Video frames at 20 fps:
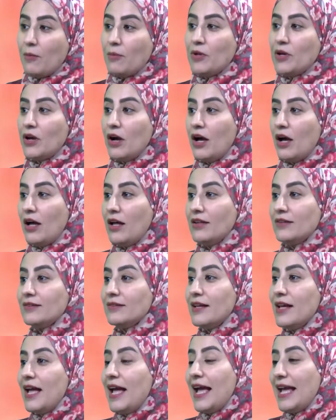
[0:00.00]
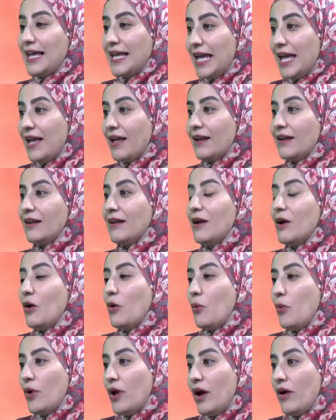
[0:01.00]
Because again,
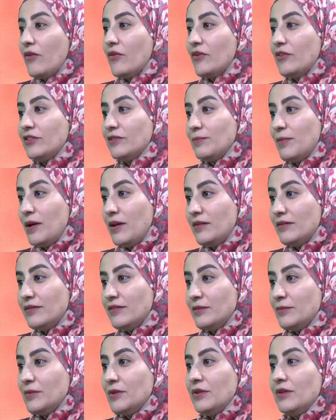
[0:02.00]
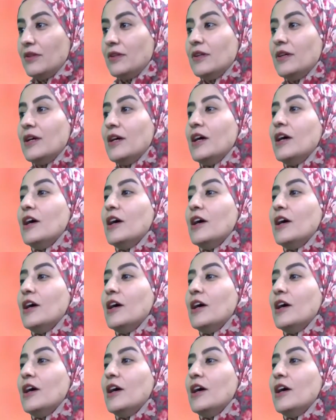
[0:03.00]
we are responsible